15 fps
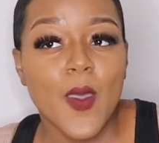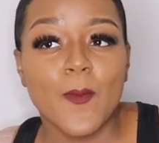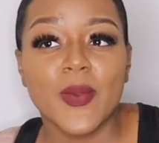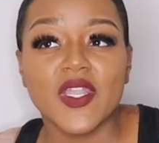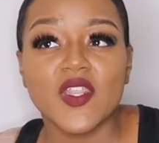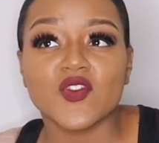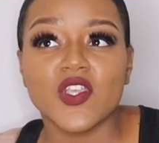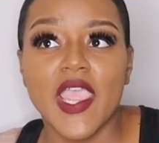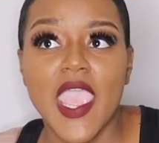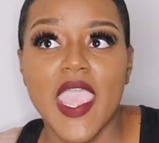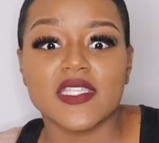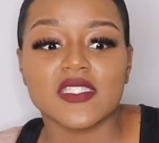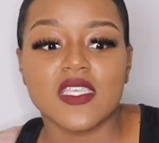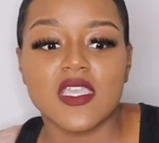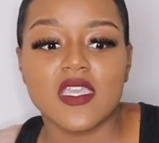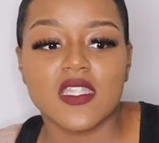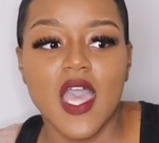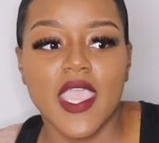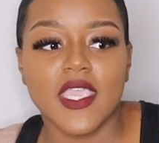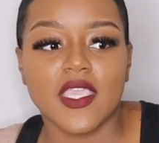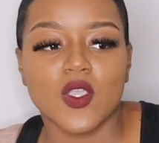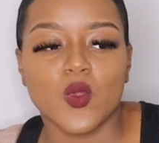But if you're asking,
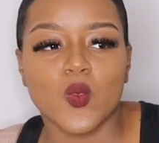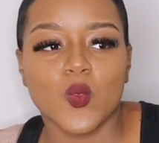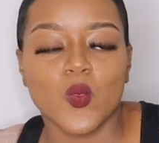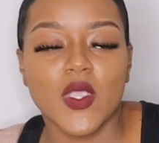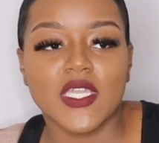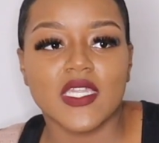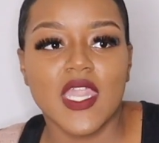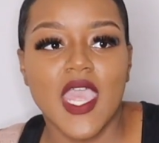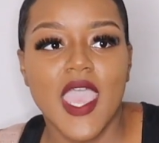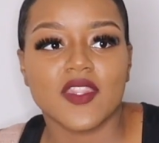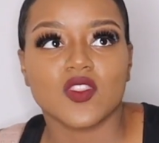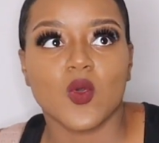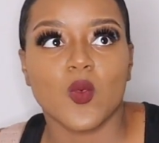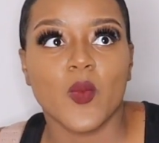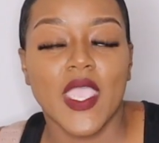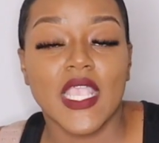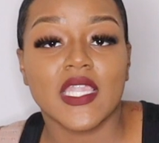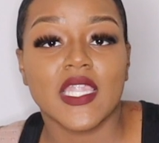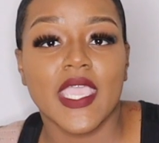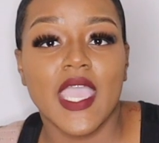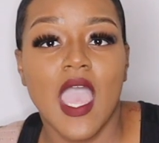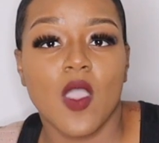like, when did I have to wait,
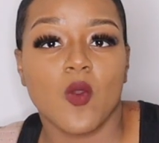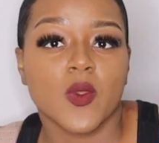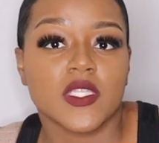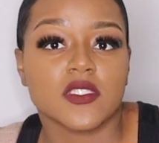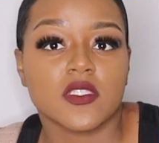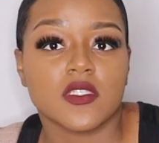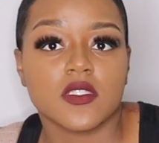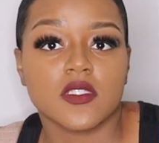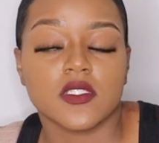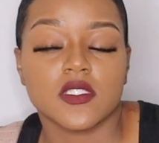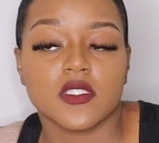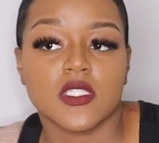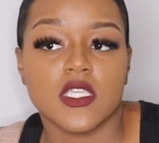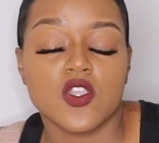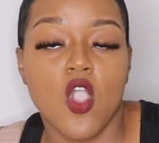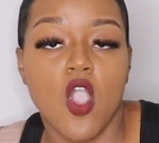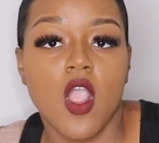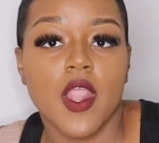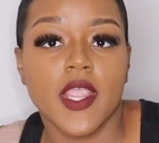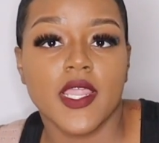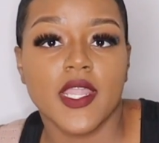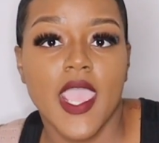like, I went to
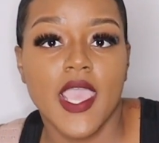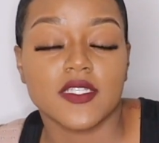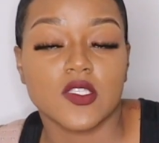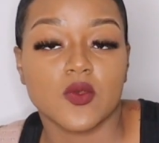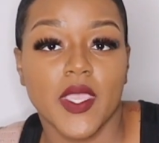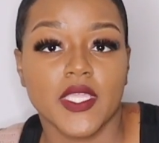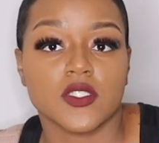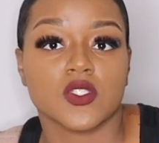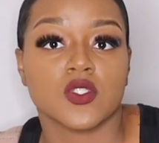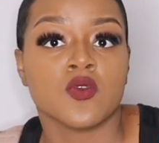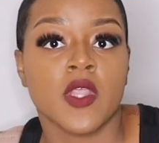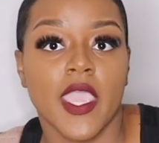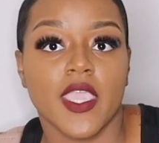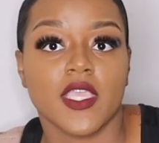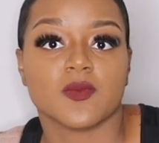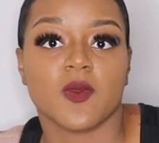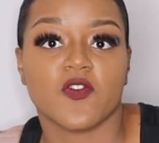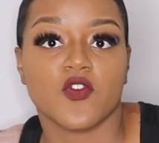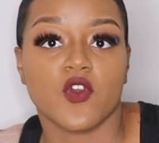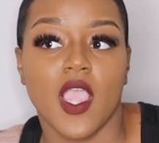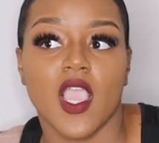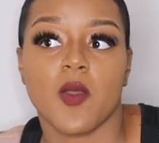DR and I had to wait 2 days
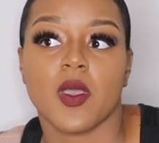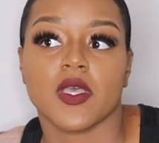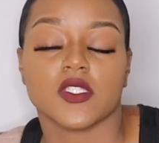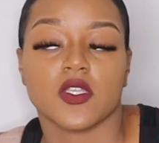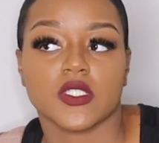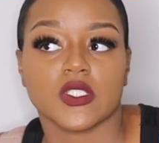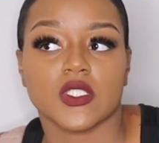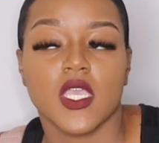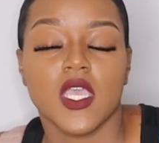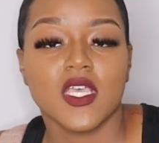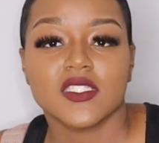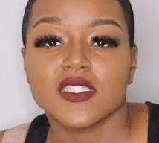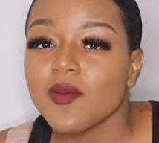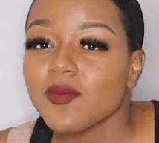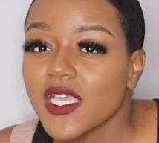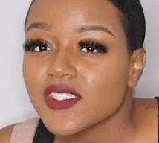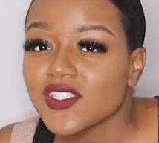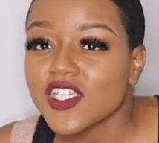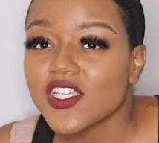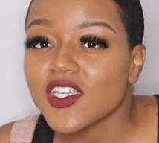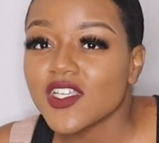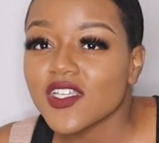before I got my surgery. So I'm not
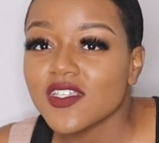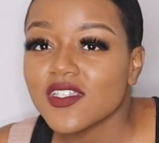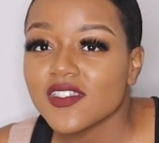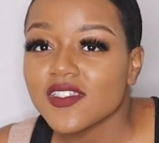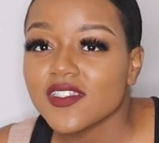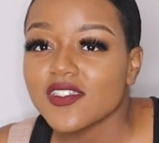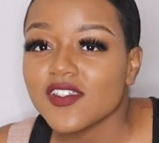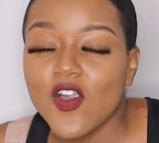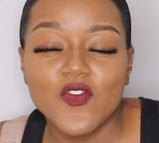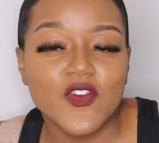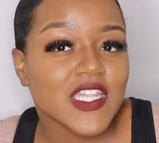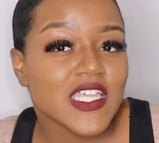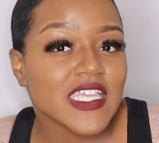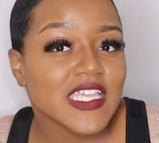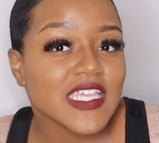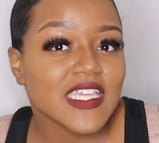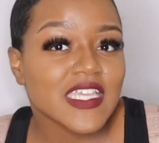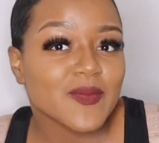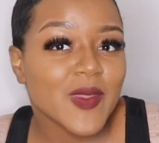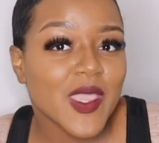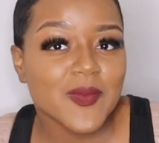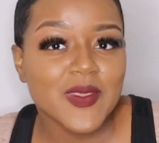sure. Hopefully,
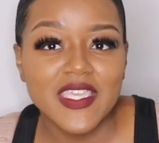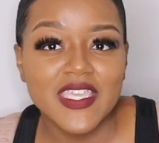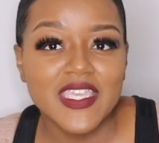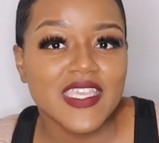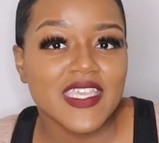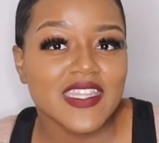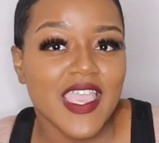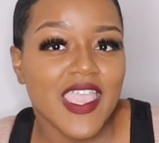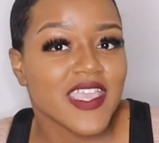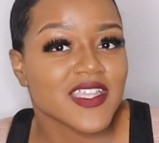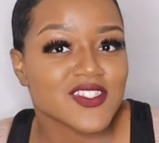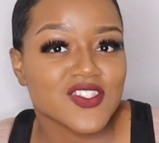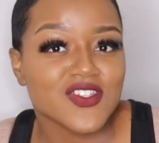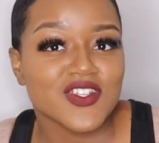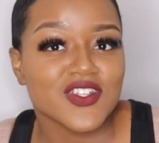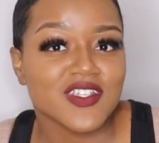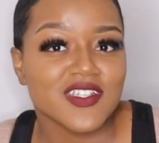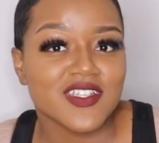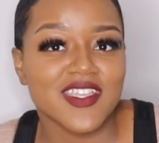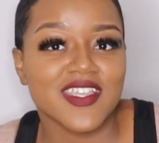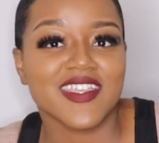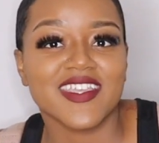maybe they answered.
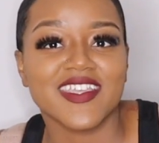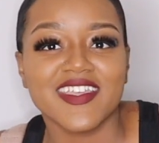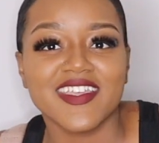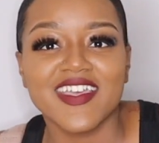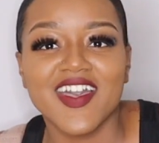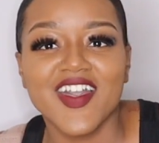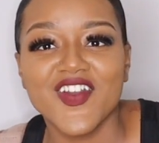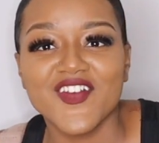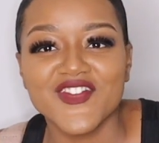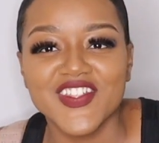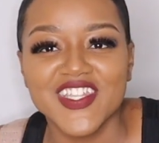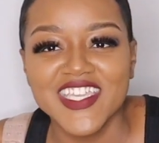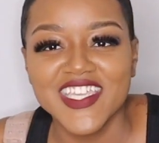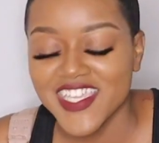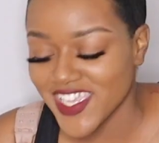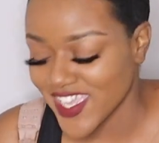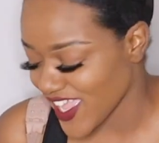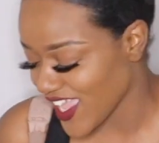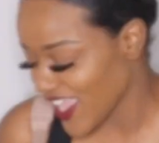Hopefully.